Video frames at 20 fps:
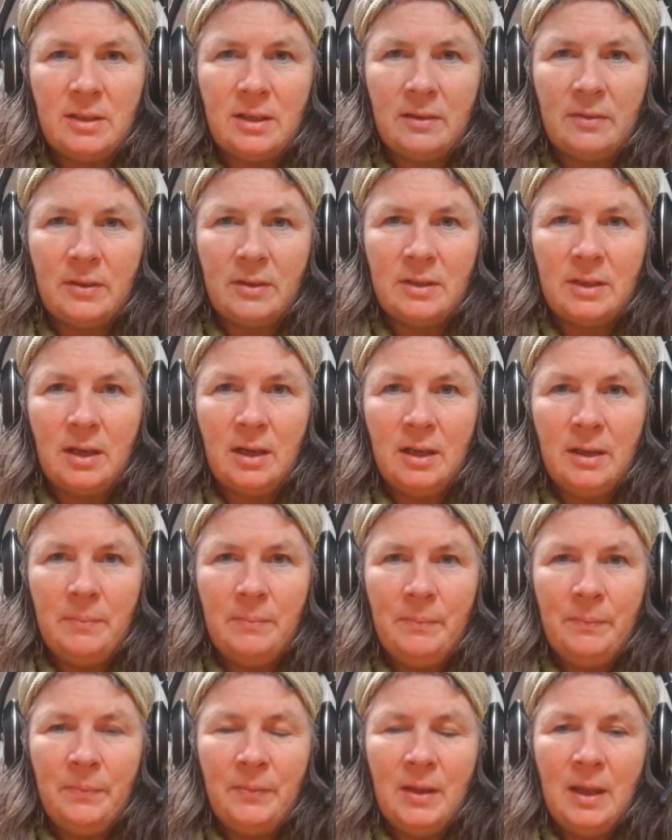at the
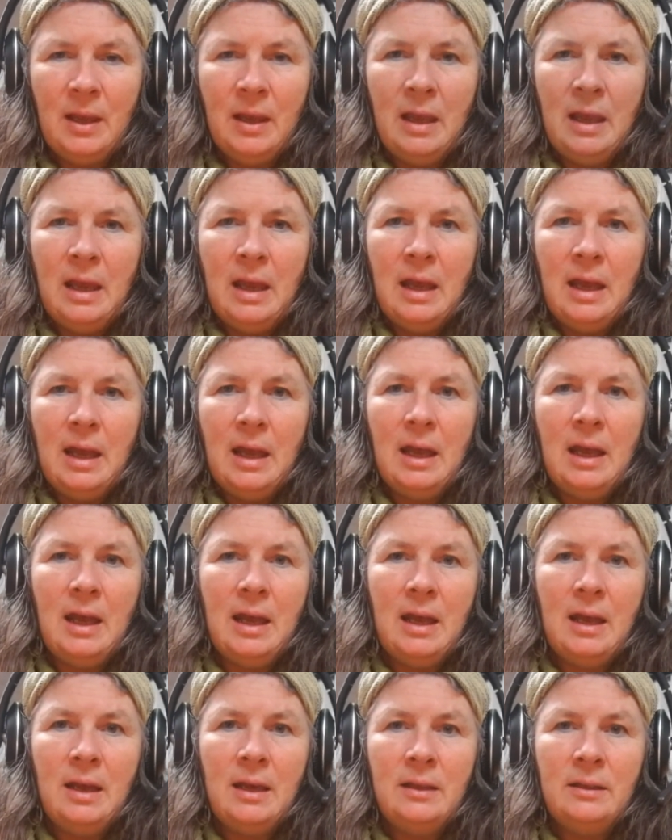time.
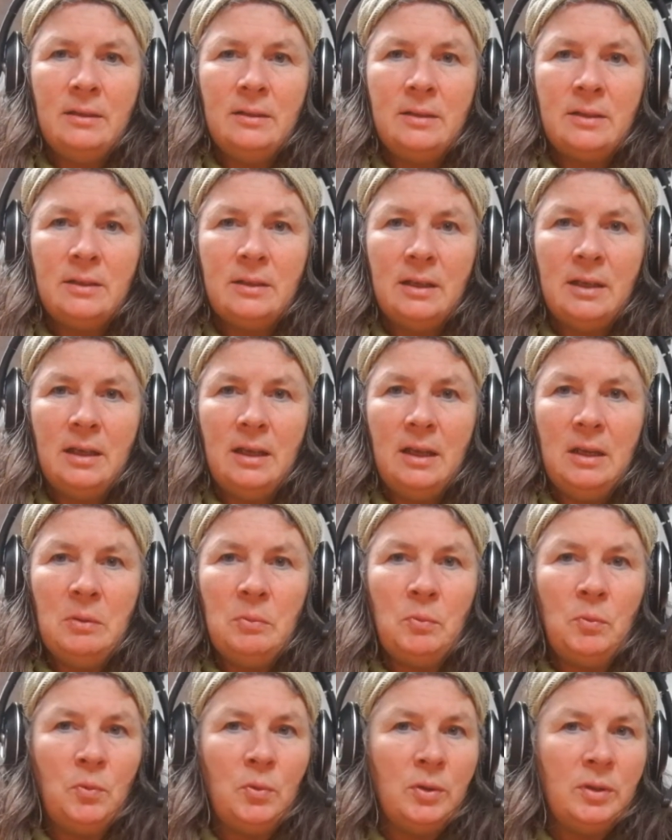And it
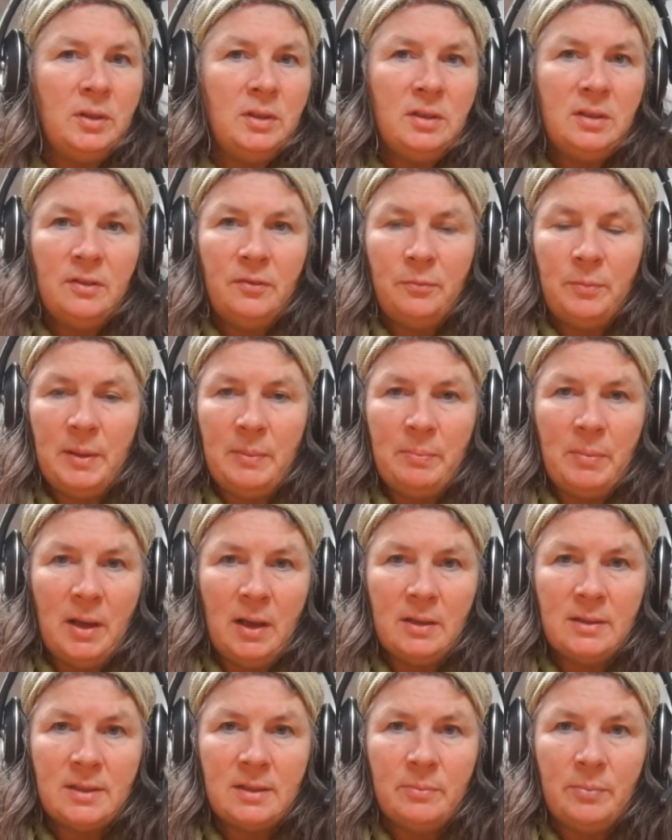wouldn't have been
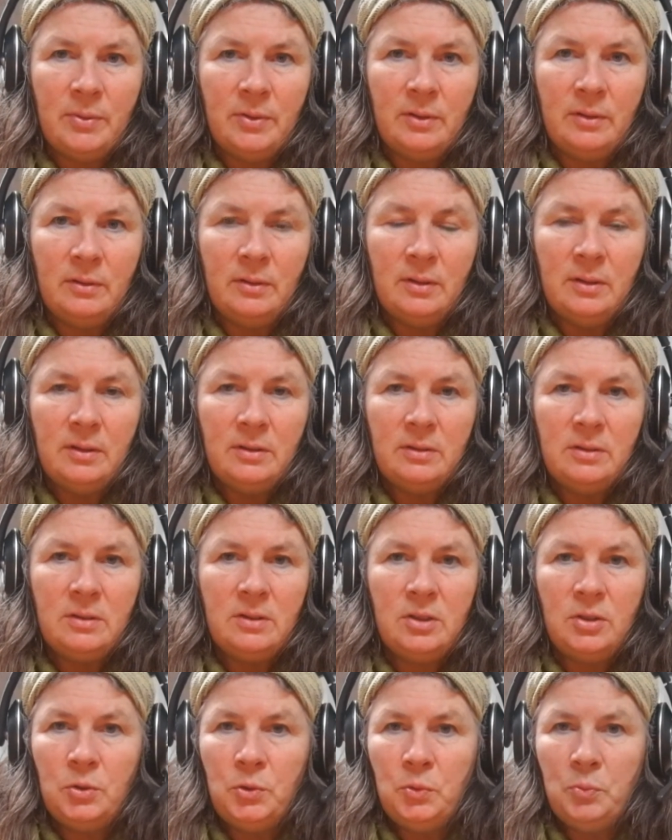possible
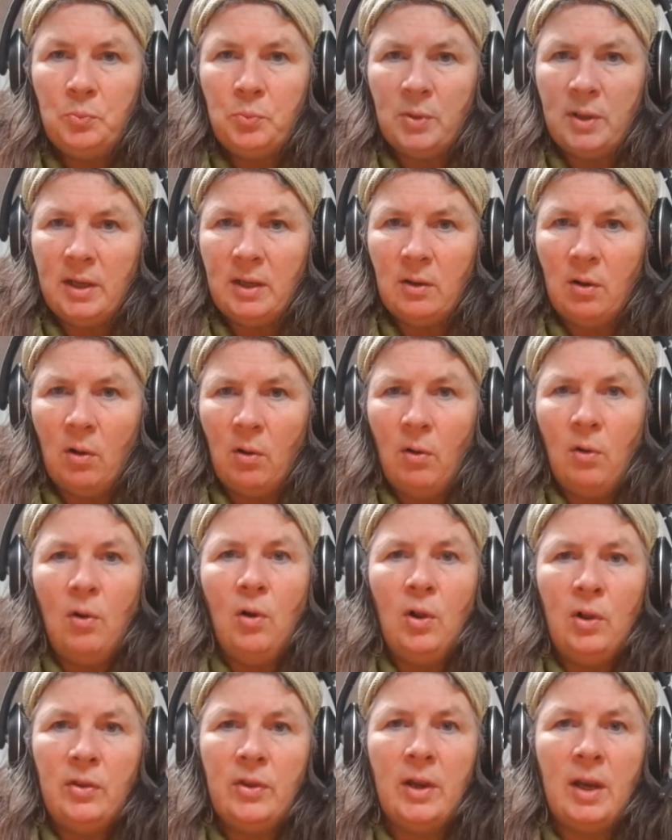to bring
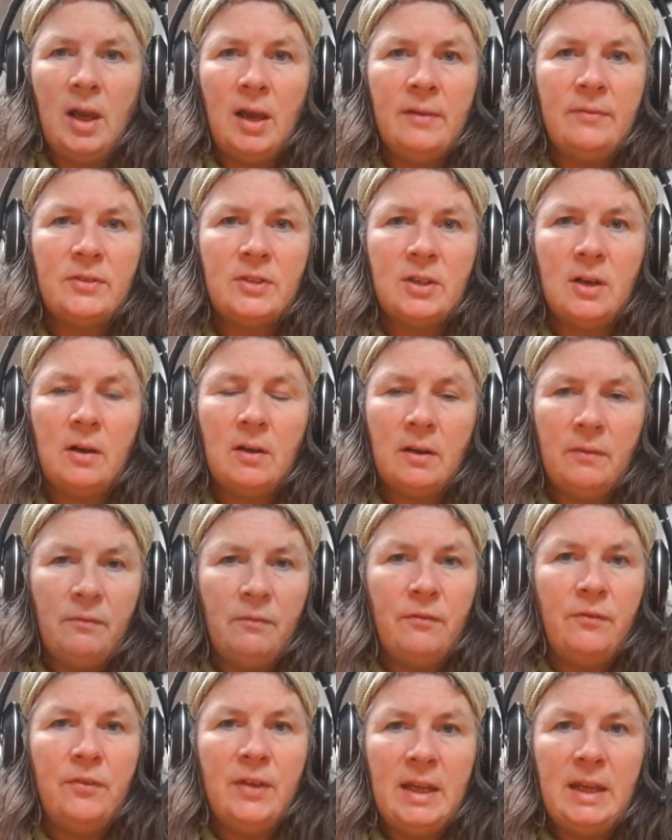all the livestock and
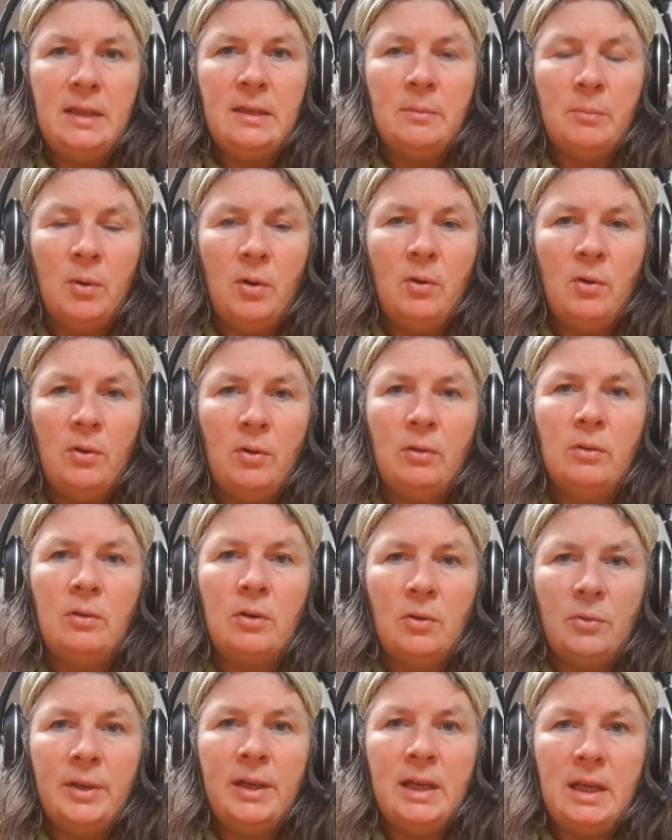feed them all
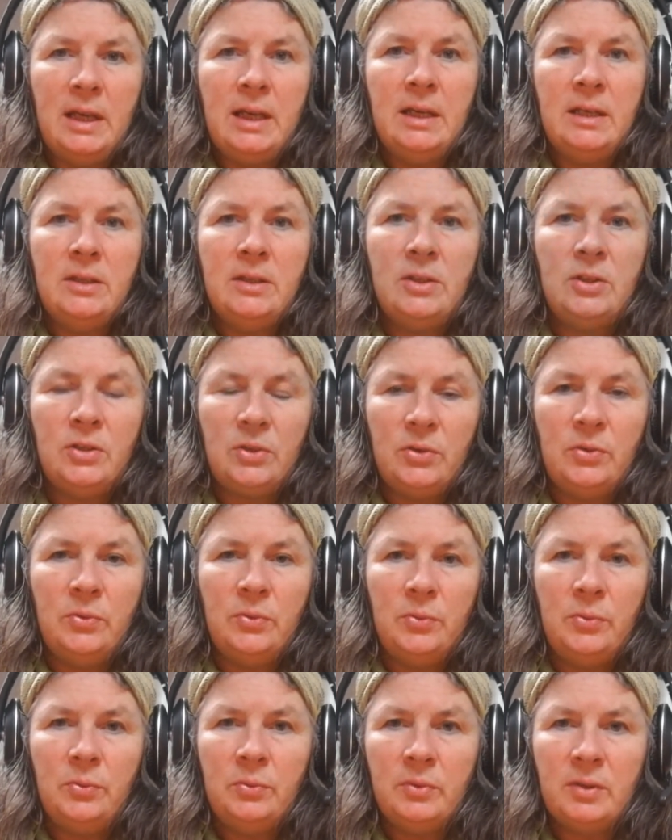going
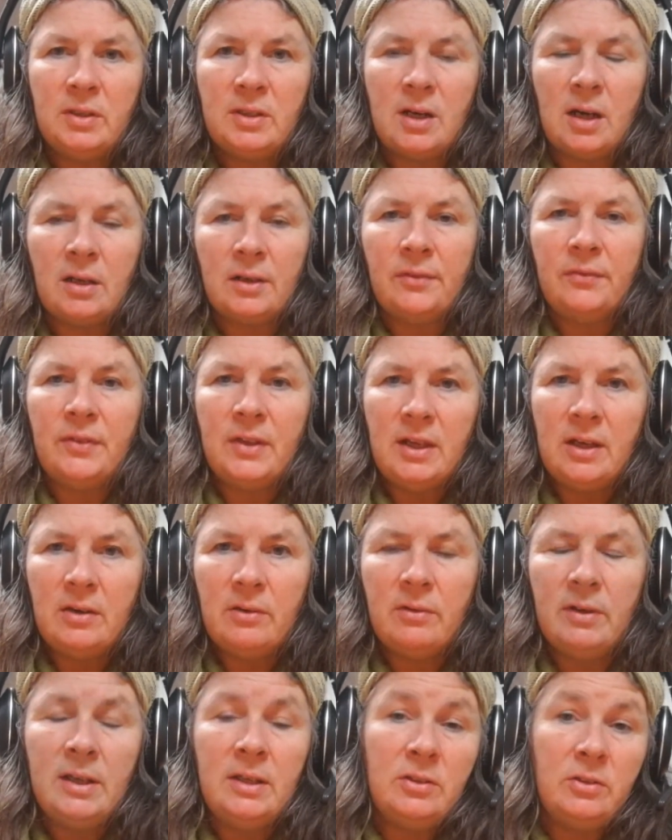into the dark of the
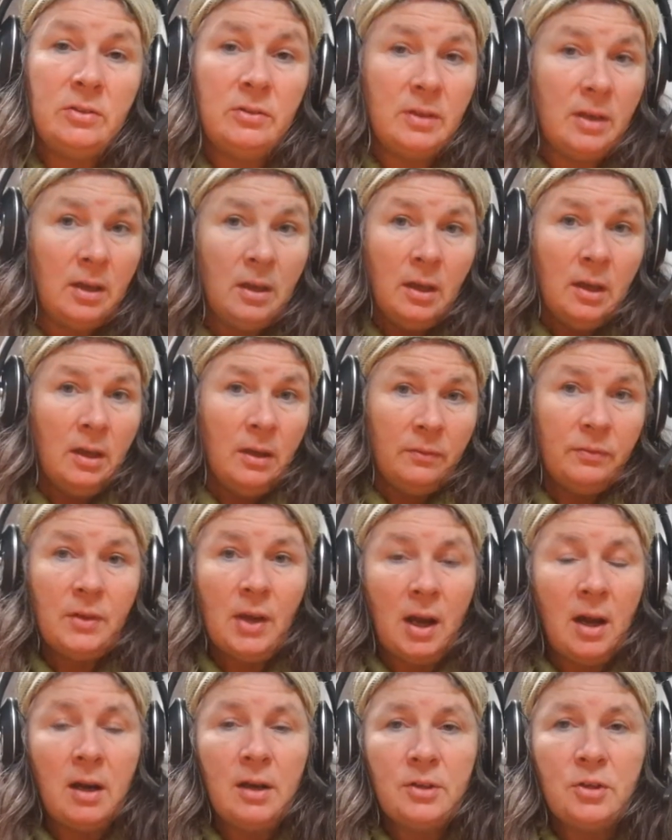year, into the
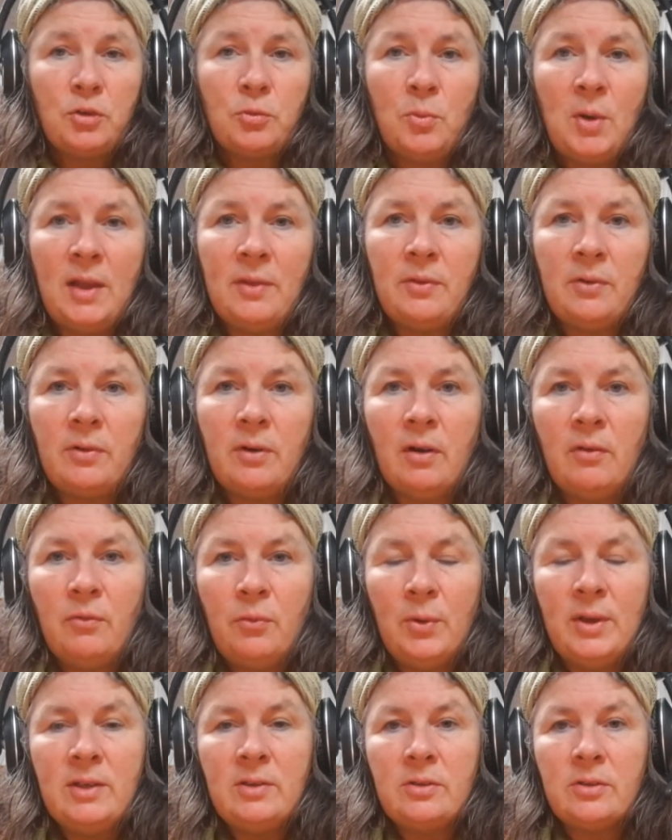harsh weather of
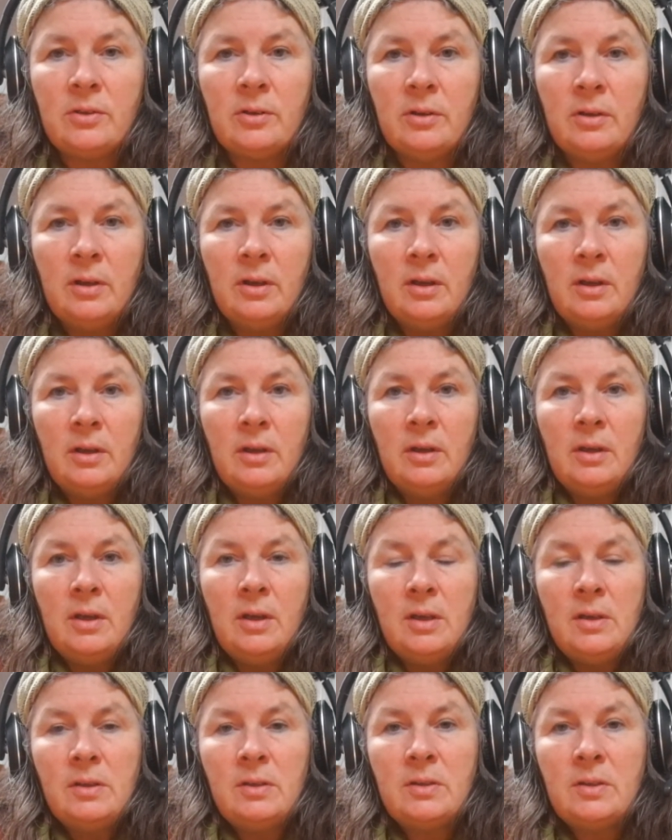winter.
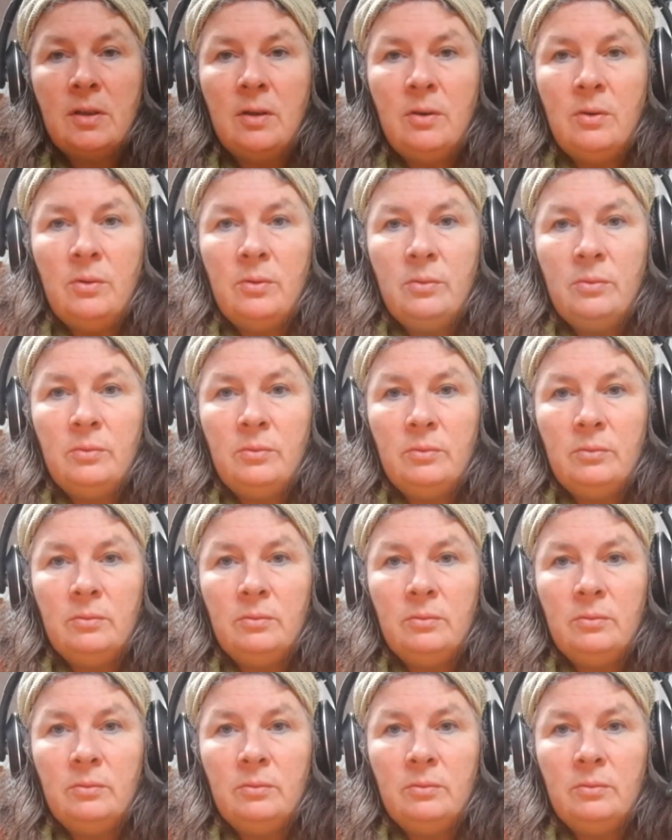So